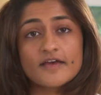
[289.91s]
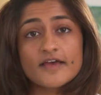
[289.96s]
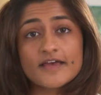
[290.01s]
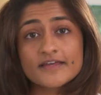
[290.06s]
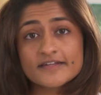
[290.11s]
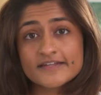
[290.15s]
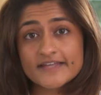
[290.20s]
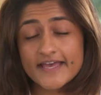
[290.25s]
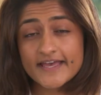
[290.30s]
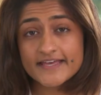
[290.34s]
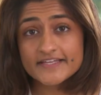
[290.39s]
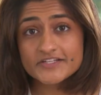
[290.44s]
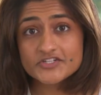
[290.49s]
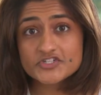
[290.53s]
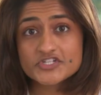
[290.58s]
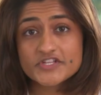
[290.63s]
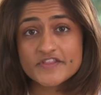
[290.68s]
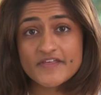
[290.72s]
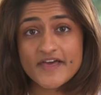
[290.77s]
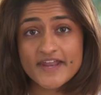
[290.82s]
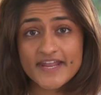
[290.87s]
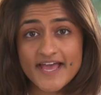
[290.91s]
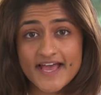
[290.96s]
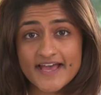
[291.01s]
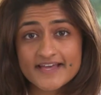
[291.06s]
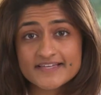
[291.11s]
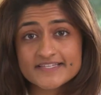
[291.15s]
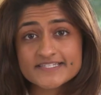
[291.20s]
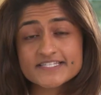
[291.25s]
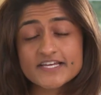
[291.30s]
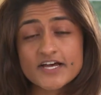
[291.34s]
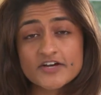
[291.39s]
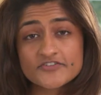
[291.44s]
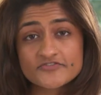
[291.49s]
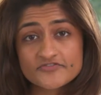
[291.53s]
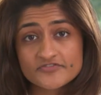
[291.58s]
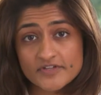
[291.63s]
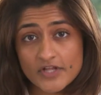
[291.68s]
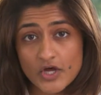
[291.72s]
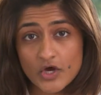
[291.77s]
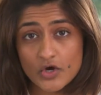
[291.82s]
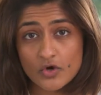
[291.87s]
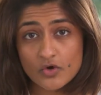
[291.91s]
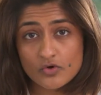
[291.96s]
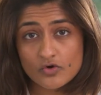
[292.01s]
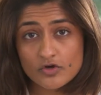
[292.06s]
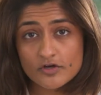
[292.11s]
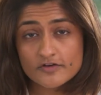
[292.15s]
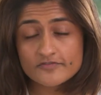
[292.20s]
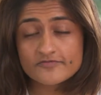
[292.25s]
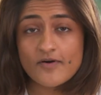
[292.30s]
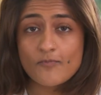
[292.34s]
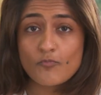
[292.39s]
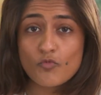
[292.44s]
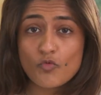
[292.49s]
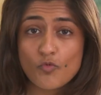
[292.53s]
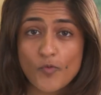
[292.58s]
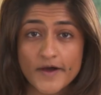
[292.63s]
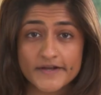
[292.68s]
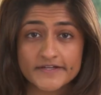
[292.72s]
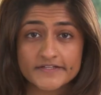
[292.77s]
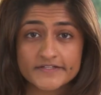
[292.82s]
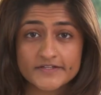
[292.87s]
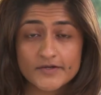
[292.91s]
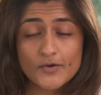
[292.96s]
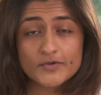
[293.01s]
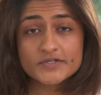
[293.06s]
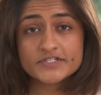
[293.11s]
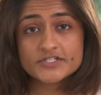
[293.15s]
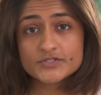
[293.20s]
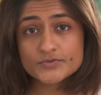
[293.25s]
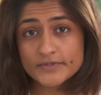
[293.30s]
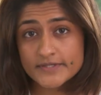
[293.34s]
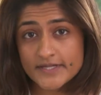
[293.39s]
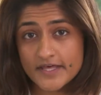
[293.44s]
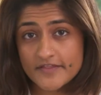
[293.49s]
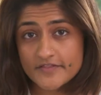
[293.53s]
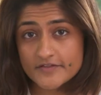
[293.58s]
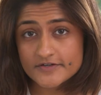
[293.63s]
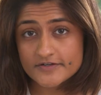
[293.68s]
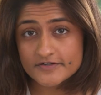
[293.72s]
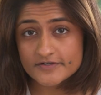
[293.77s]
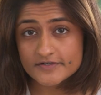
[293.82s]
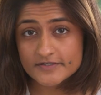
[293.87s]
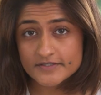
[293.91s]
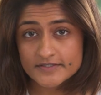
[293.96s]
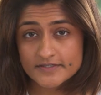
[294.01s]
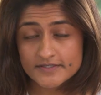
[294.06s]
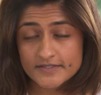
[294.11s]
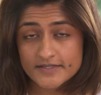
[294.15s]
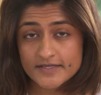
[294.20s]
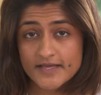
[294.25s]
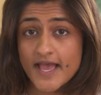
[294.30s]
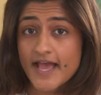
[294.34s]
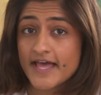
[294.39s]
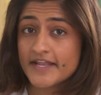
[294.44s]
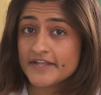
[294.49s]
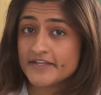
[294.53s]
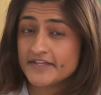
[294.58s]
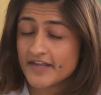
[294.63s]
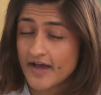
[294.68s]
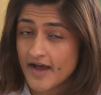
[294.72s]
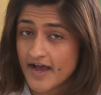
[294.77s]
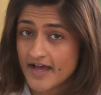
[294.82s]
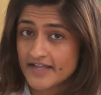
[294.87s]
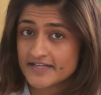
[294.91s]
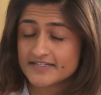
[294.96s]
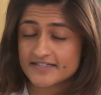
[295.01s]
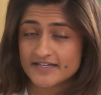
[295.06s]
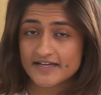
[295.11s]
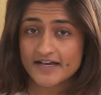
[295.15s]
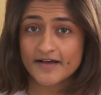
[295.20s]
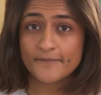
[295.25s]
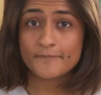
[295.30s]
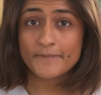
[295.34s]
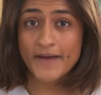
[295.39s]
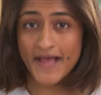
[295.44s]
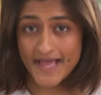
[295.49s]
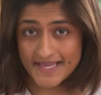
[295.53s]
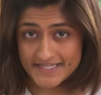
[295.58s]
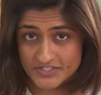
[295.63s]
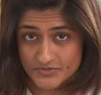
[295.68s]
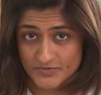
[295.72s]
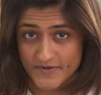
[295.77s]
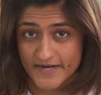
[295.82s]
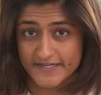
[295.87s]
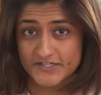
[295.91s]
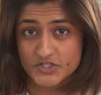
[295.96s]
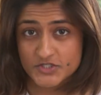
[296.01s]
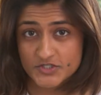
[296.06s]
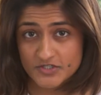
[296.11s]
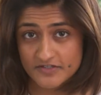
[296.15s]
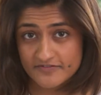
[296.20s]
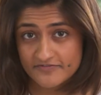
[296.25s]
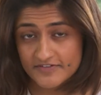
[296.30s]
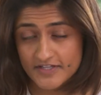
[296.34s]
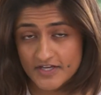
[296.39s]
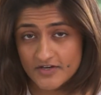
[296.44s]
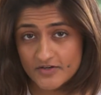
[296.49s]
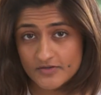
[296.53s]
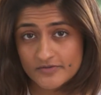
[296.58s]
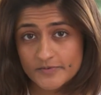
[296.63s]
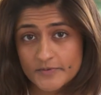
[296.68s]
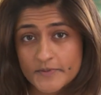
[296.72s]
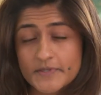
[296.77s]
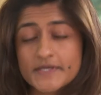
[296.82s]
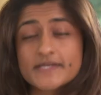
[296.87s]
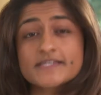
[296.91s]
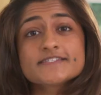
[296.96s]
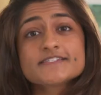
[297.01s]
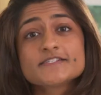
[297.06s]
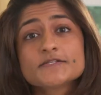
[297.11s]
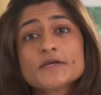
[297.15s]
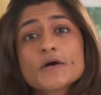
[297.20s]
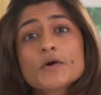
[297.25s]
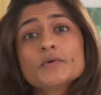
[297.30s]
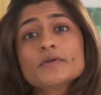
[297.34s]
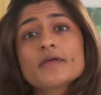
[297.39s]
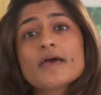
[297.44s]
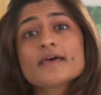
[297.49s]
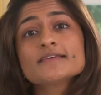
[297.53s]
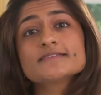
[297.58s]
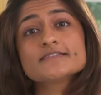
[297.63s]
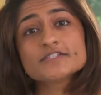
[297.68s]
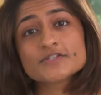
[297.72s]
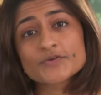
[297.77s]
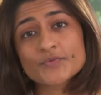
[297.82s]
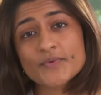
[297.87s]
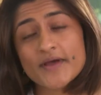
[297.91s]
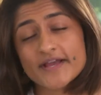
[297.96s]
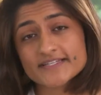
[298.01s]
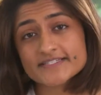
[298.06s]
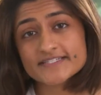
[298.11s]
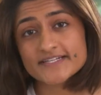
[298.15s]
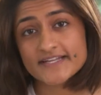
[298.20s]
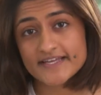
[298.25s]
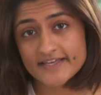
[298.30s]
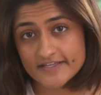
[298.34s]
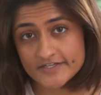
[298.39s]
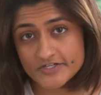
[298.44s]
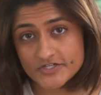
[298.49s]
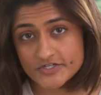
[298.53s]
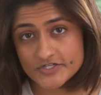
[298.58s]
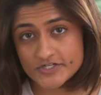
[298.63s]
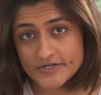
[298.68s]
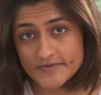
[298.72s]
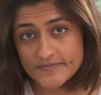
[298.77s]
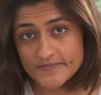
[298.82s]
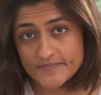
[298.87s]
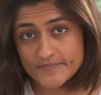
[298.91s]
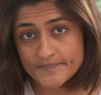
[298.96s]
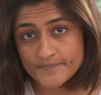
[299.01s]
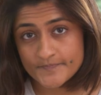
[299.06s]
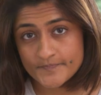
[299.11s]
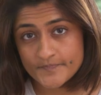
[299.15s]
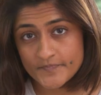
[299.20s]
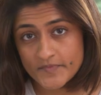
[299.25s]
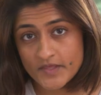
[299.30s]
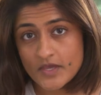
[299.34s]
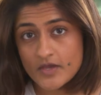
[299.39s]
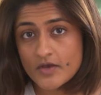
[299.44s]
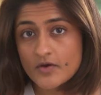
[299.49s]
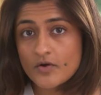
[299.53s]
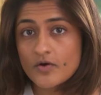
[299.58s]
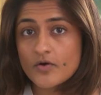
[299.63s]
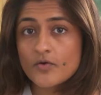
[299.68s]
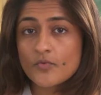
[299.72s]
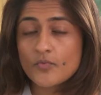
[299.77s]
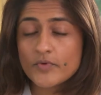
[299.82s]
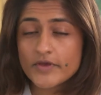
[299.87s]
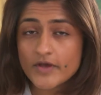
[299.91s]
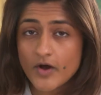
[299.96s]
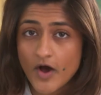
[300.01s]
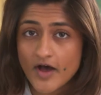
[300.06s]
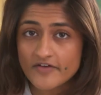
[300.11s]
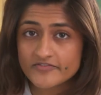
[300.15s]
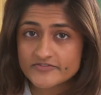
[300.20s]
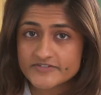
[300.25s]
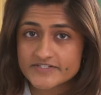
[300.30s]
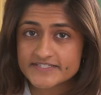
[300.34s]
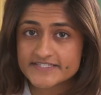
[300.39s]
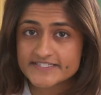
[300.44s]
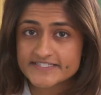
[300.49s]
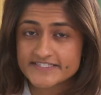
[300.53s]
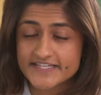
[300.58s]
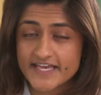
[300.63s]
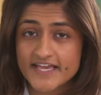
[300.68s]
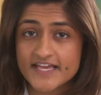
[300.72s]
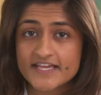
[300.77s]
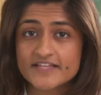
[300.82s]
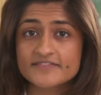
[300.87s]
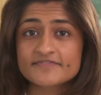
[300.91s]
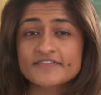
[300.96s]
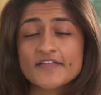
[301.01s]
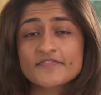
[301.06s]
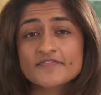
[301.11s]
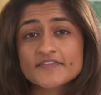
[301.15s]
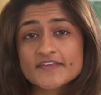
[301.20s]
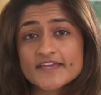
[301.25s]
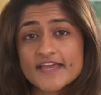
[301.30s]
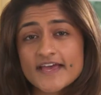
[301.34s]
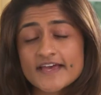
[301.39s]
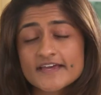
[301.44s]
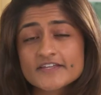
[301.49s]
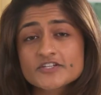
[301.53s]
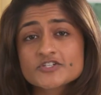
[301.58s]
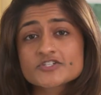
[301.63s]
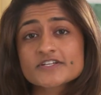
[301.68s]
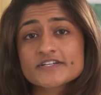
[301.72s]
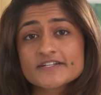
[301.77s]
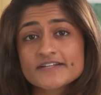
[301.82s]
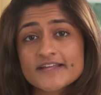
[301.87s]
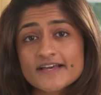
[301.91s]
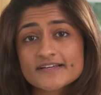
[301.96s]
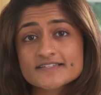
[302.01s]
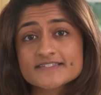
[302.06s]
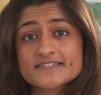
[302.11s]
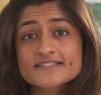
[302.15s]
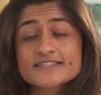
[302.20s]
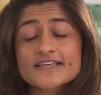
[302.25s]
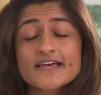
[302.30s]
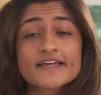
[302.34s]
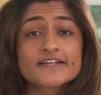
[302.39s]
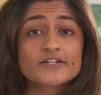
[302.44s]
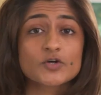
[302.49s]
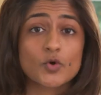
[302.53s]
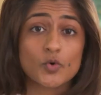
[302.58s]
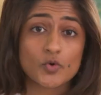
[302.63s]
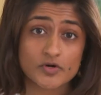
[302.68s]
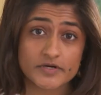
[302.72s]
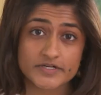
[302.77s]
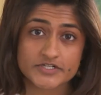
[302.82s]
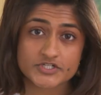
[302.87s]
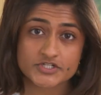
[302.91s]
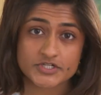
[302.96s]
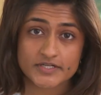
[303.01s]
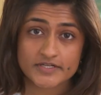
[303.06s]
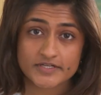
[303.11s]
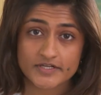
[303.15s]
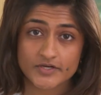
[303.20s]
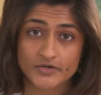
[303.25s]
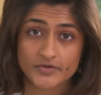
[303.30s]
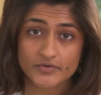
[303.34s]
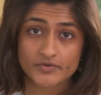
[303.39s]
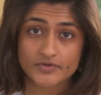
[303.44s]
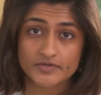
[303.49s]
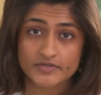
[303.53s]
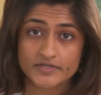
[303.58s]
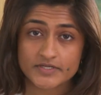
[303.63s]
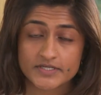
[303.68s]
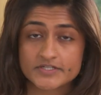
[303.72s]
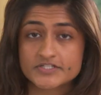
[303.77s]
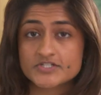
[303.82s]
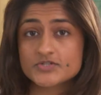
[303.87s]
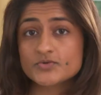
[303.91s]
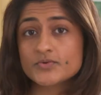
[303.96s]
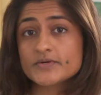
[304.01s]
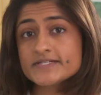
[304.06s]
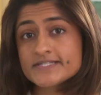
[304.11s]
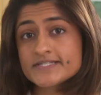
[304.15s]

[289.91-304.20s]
An edge that has a flow from one node to another and not a bidirectional flow is known as a directed edge. We often say that the edge connects an origin node to a